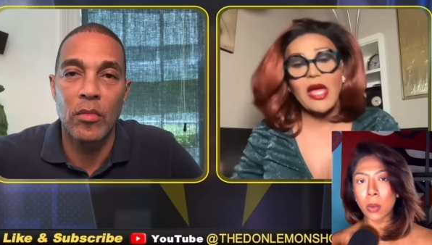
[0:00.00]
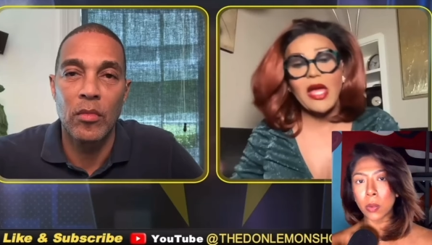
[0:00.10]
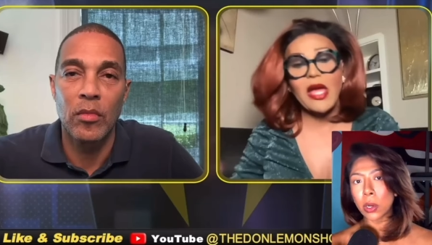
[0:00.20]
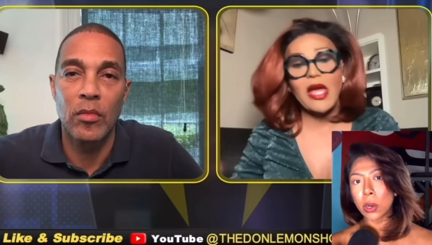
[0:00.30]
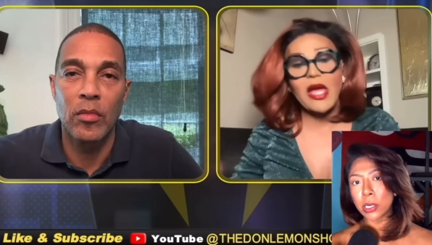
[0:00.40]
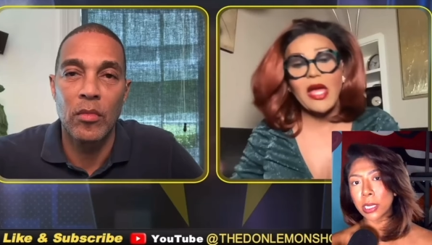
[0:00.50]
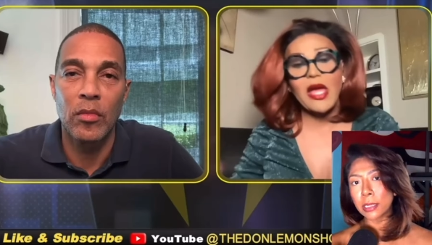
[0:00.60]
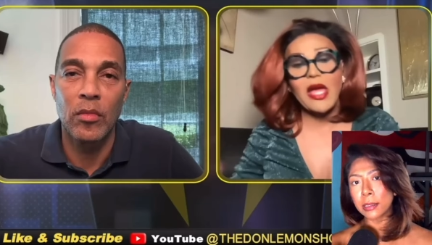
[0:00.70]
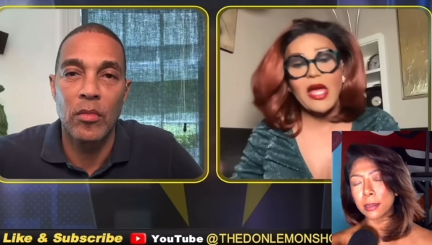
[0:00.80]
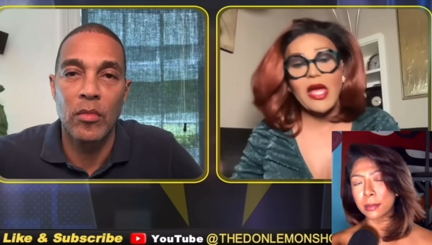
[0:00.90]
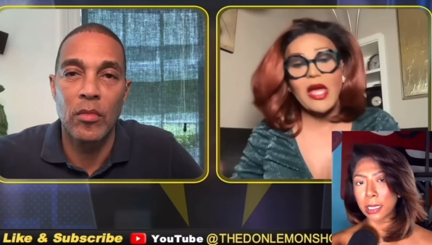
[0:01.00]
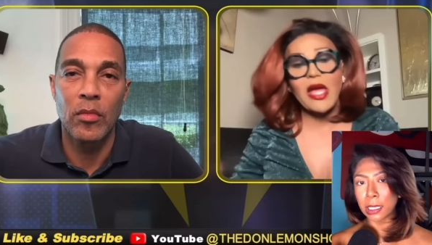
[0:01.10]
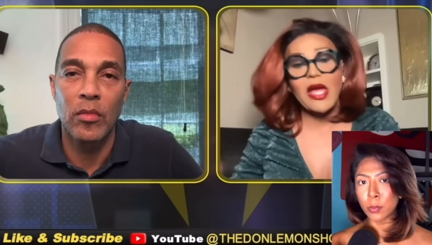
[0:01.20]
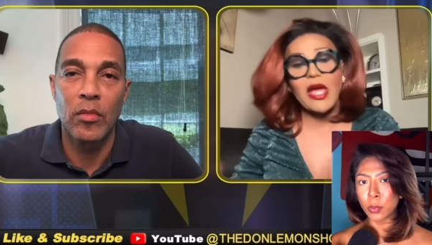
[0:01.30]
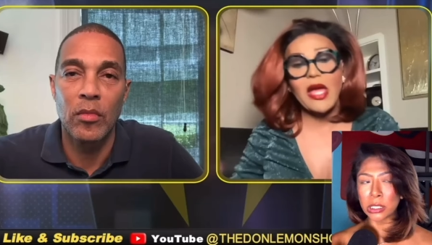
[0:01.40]
Speaker 1: regarding
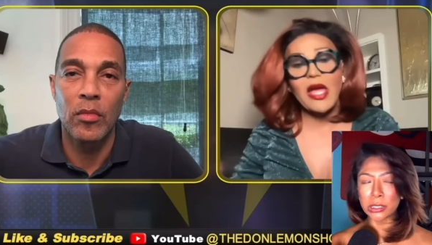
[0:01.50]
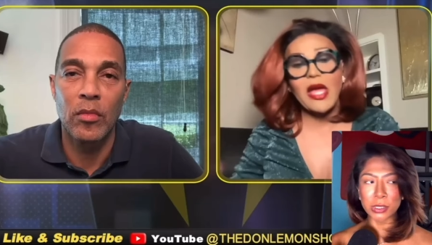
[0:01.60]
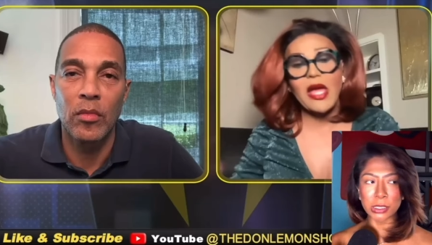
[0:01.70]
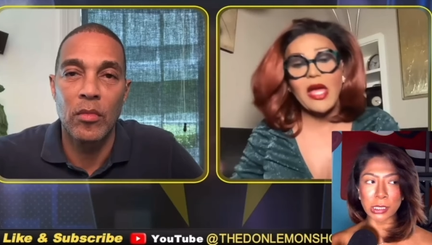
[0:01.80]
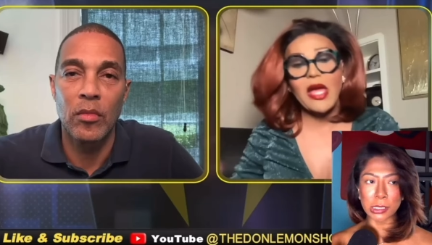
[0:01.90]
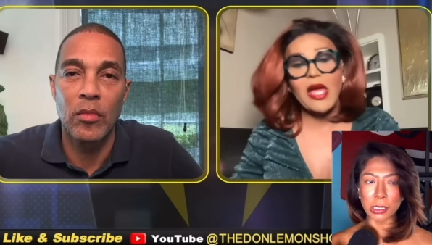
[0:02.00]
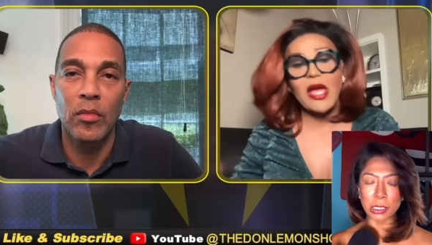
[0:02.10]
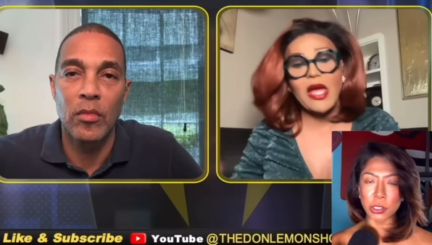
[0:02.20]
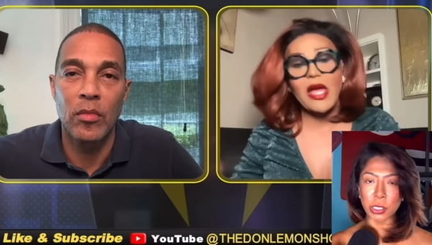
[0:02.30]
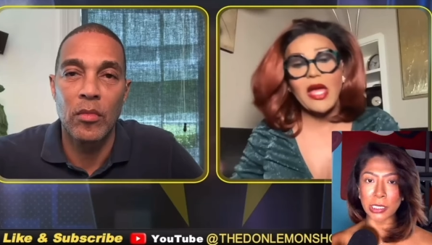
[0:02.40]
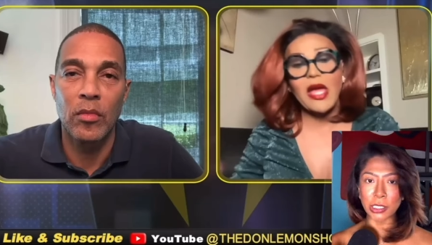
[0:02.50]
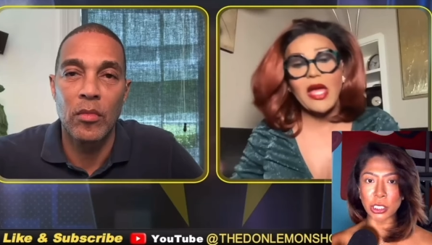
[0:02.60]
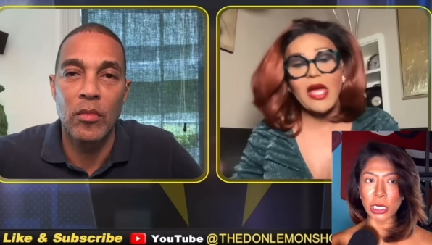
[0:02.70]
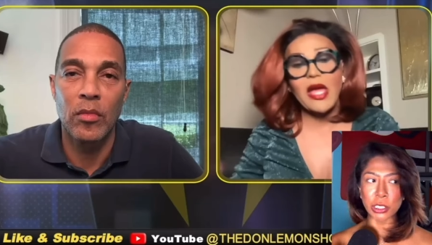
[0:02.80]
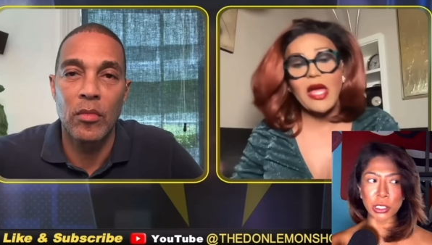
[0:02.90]
ladyboys versus the
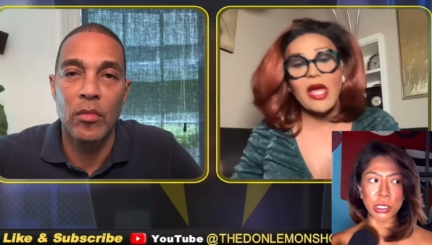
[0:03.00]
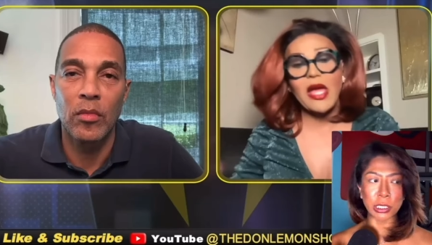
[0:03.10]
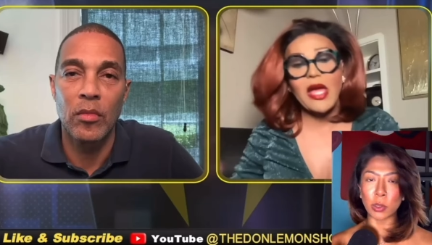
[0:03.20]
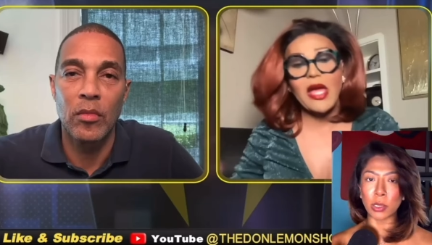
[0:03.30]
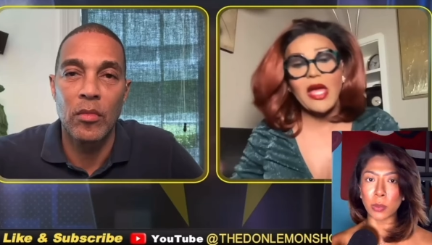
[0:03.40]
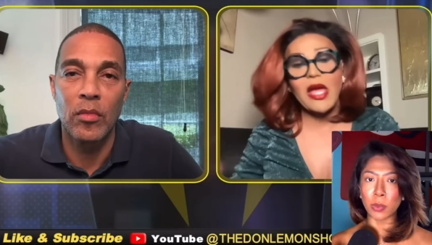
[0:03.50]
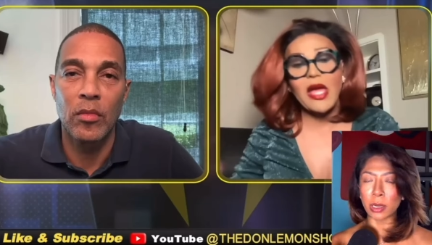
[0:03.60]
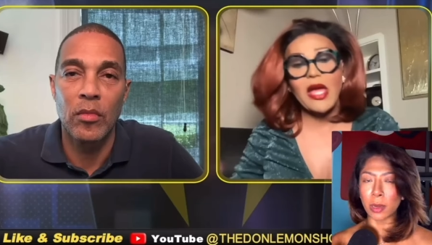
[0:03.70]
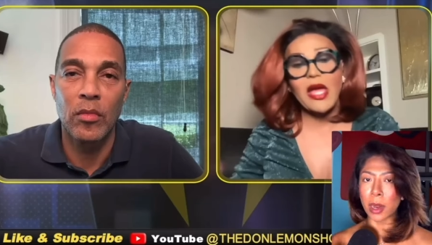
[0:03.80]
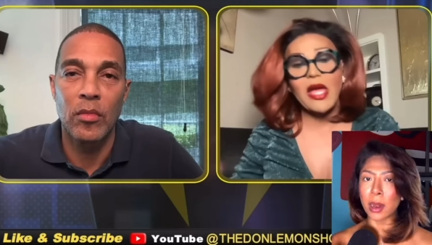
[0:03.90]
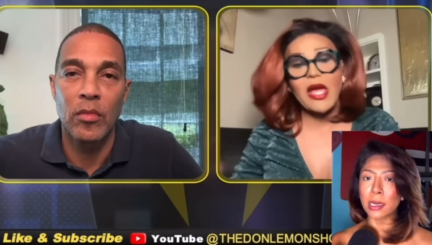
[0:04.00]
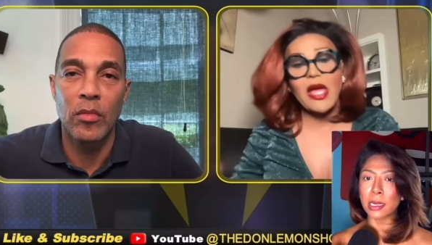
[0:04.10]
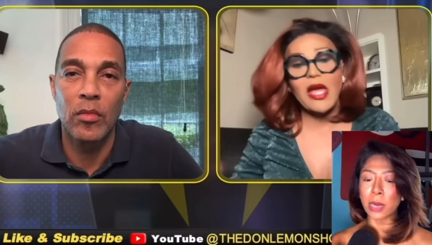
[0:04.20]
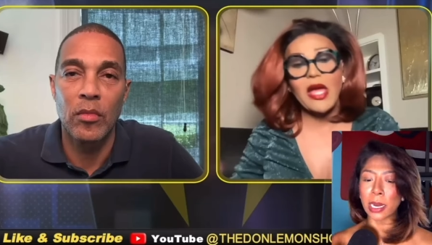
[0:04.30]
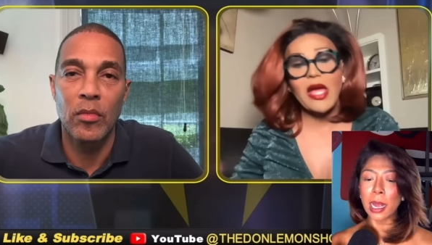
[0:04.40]
transgender community within
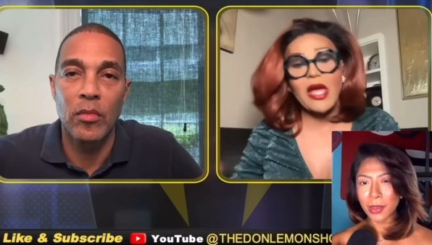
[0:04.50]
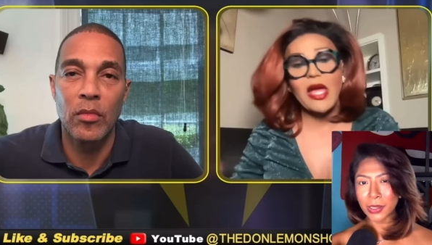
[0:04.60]
America, right?